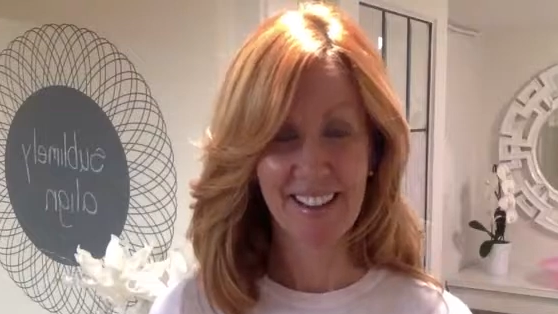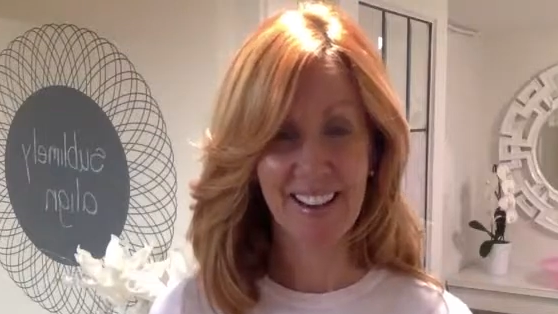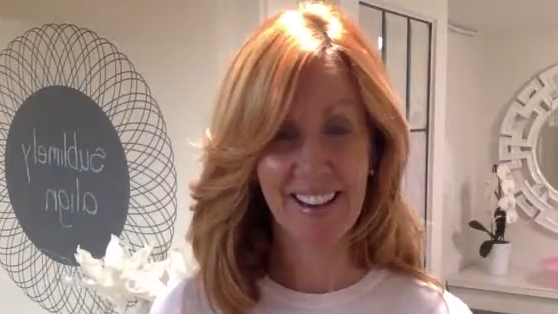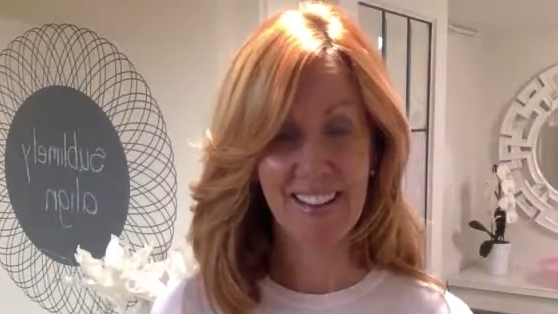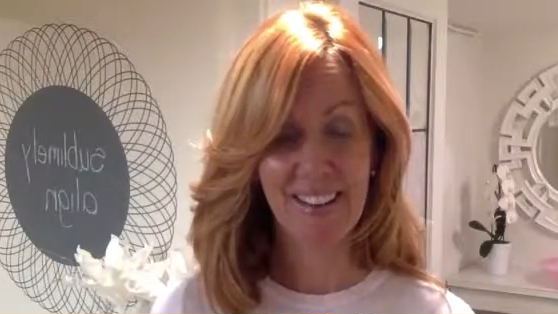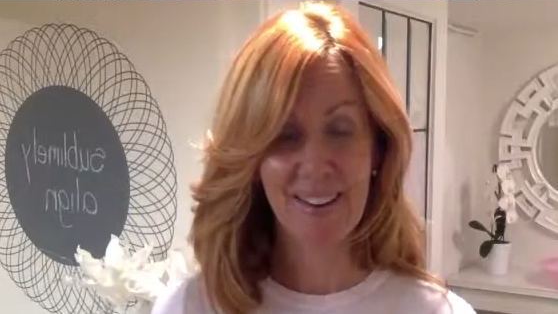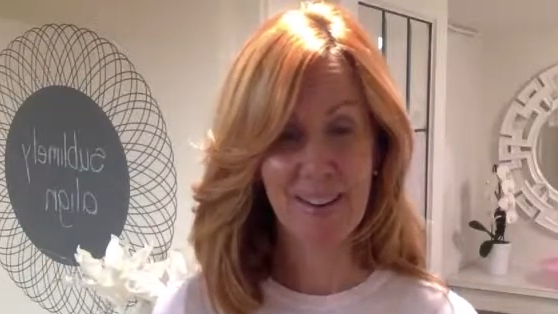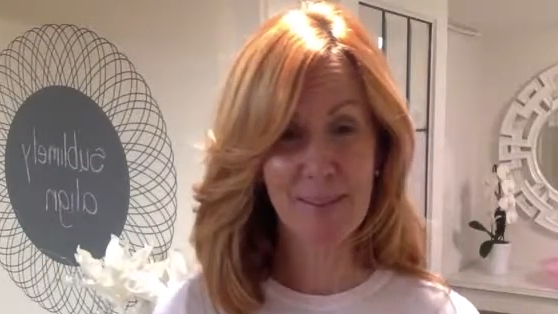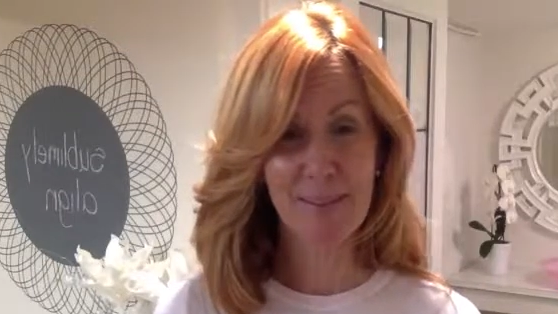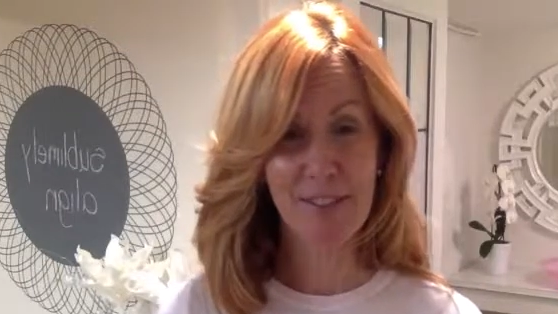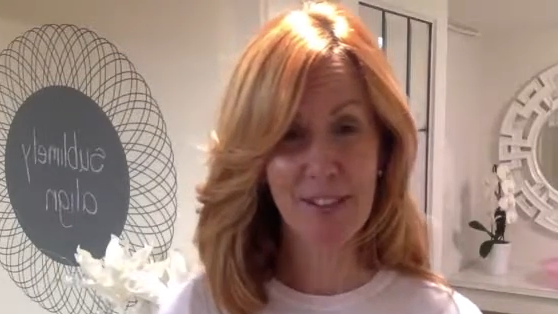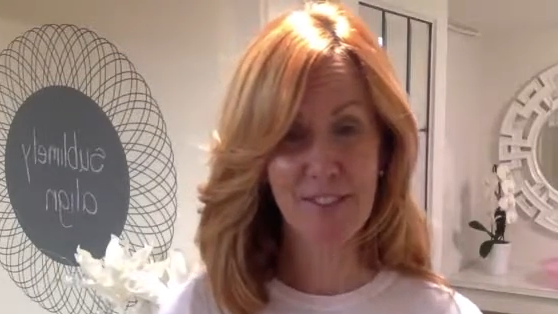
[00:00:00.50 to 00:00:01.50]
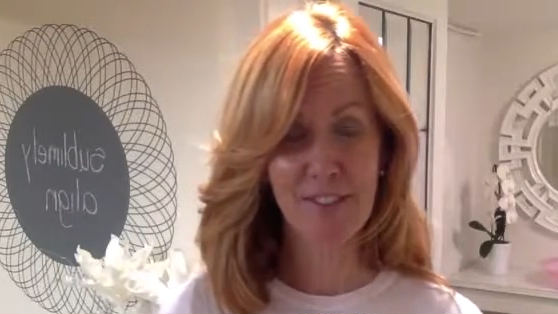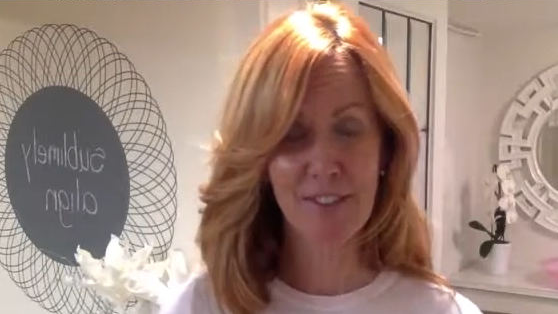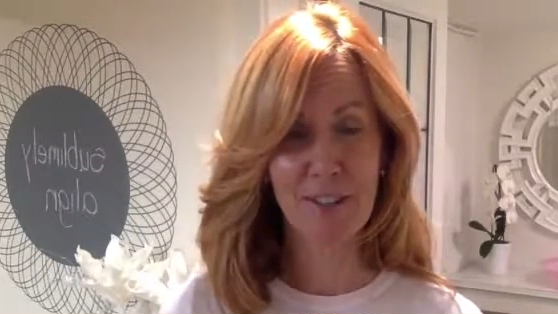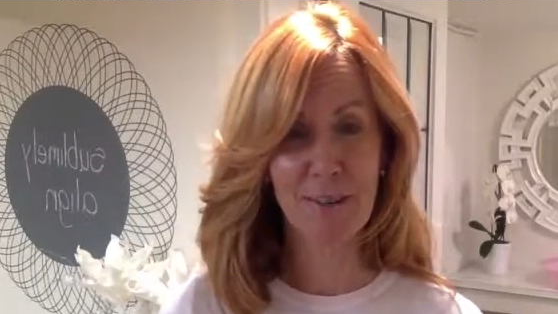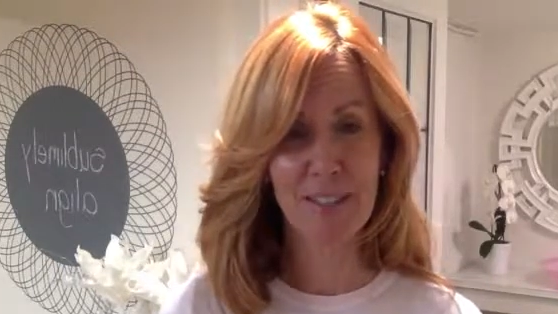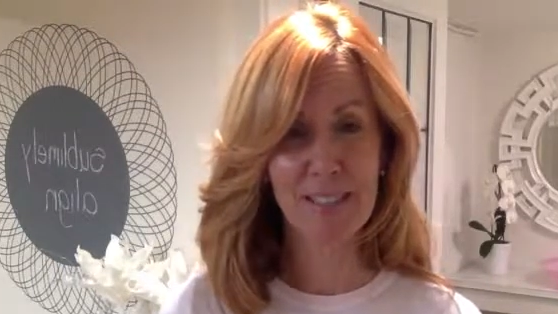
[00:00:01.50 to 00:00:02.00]
Hi there, I'm
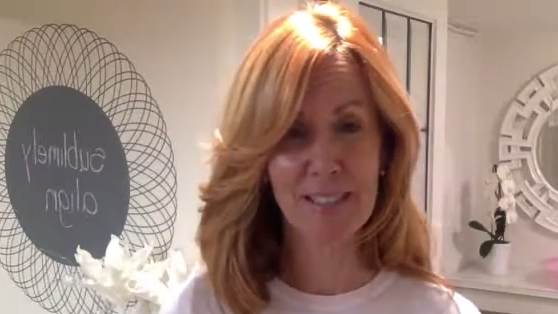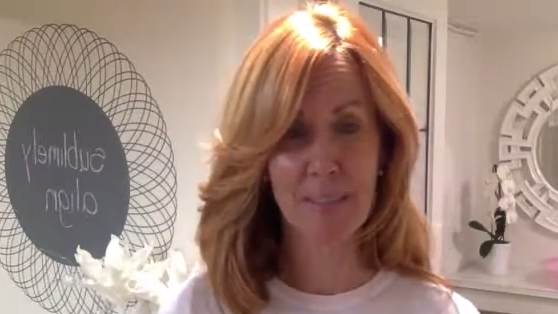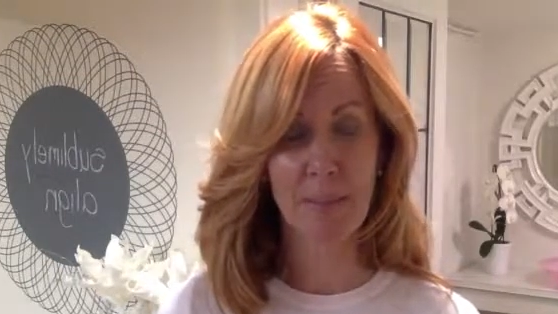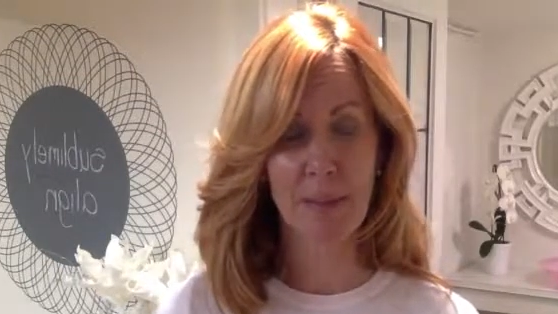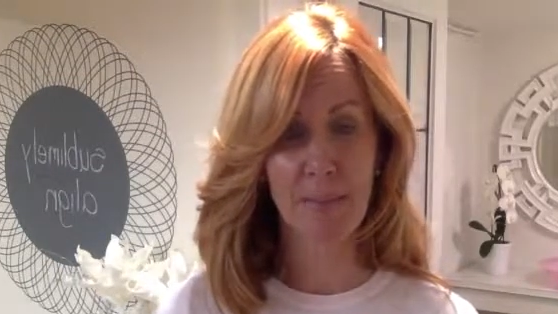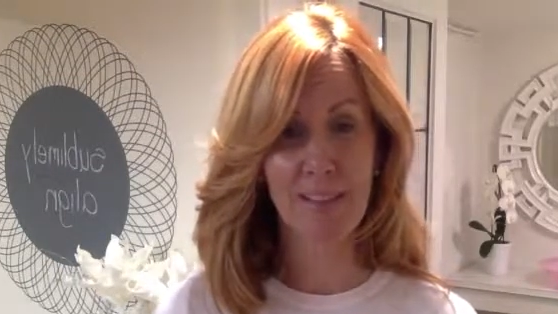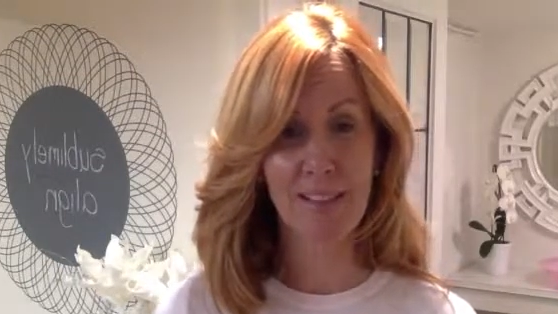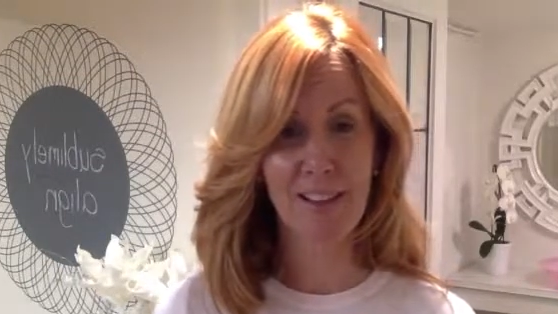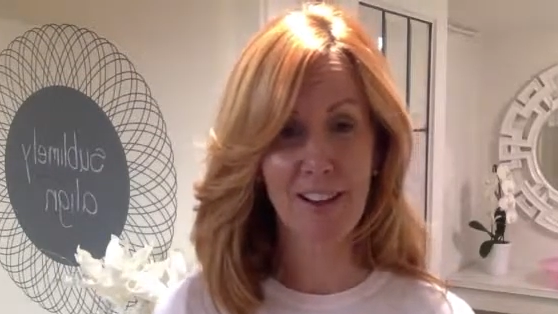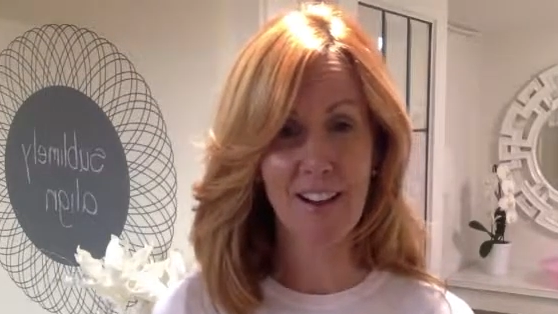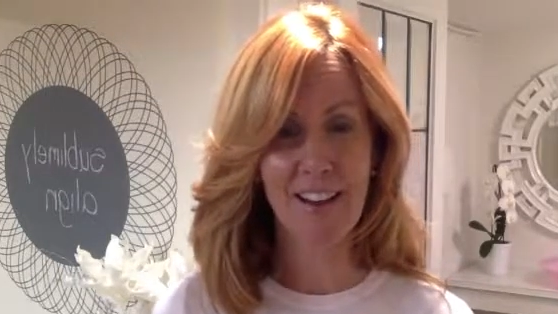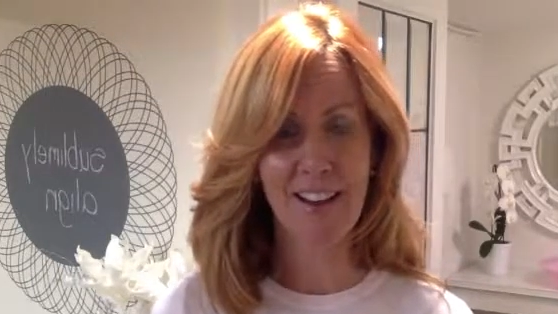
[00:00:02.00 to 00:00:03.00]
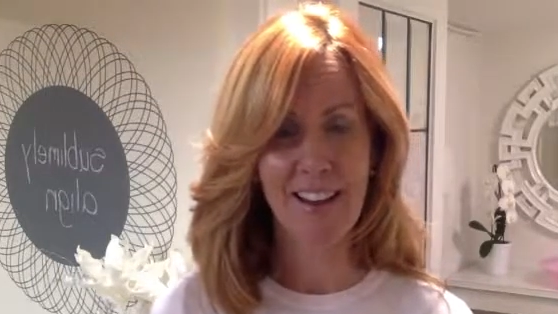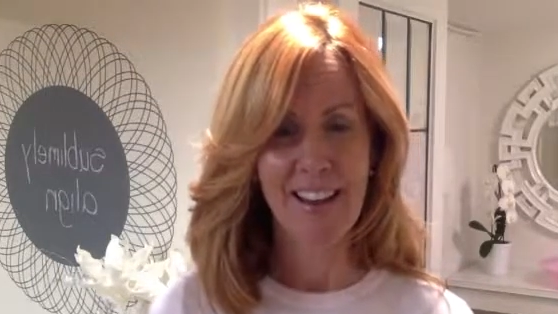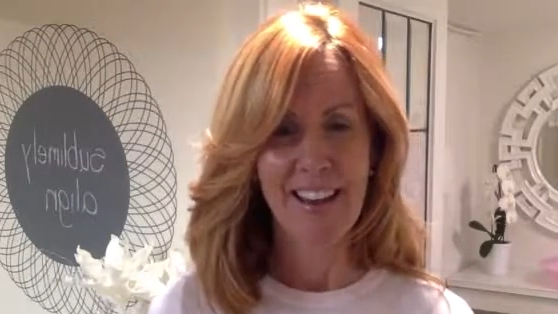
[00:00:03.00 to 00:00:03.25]
Jennifer with Sublimely Align,